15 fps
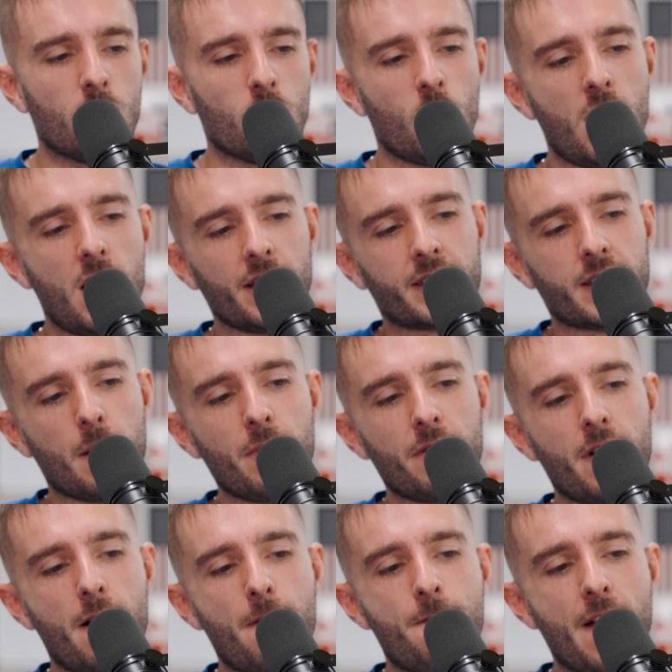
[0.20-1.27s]
What are some
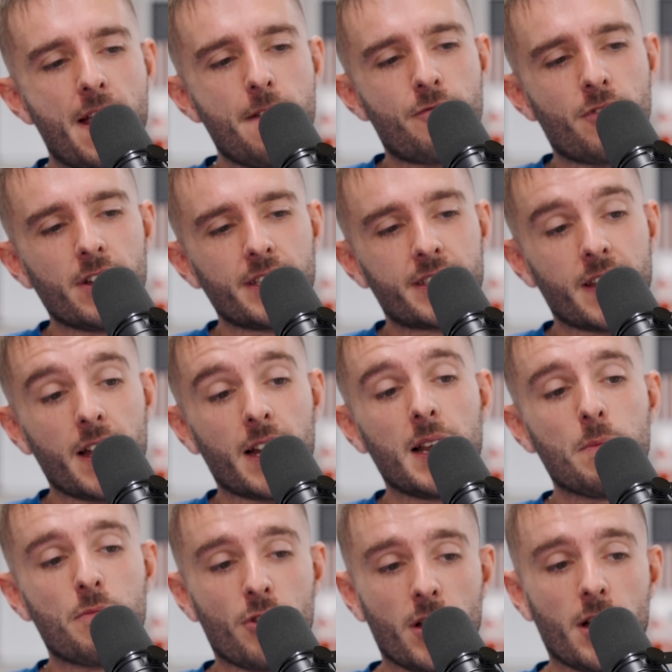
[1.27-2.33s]
of our favorite
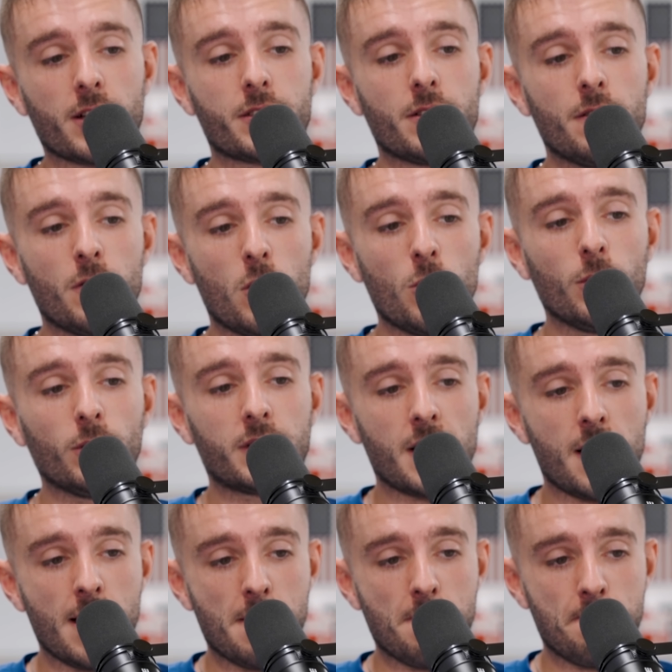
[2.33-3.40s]
cycling products of all
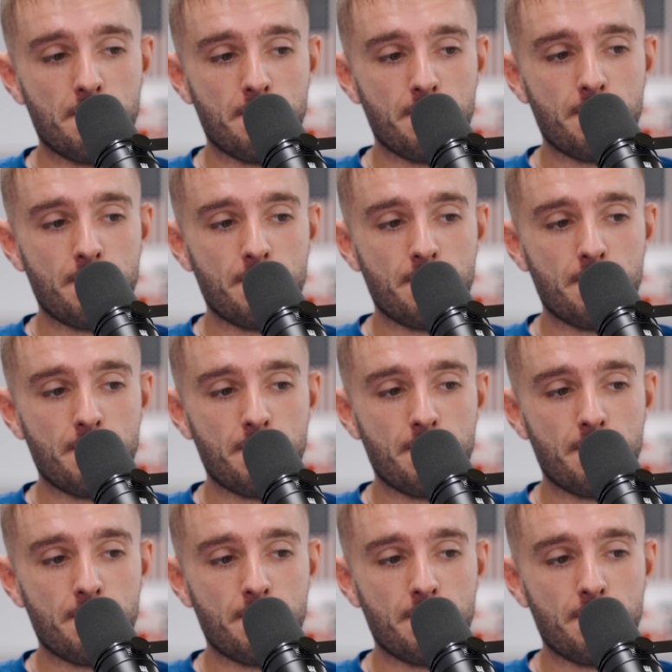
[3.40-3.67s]
time?